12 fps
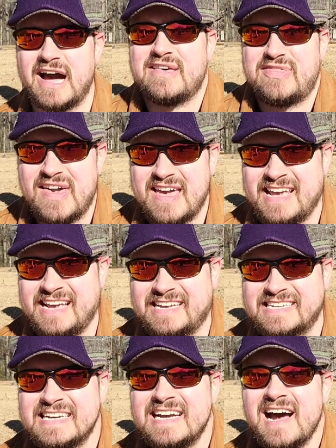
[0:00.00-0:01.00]
I
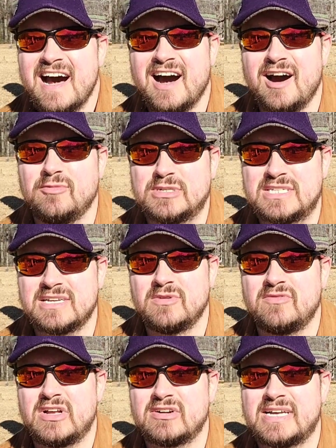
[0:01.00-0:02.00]
think, with some
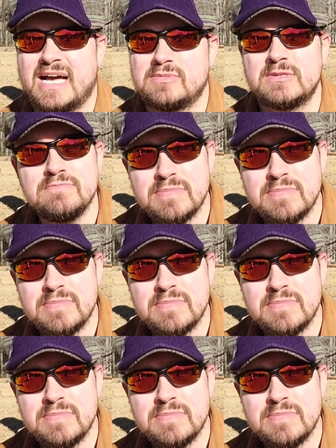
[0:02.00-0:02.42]
of their caps.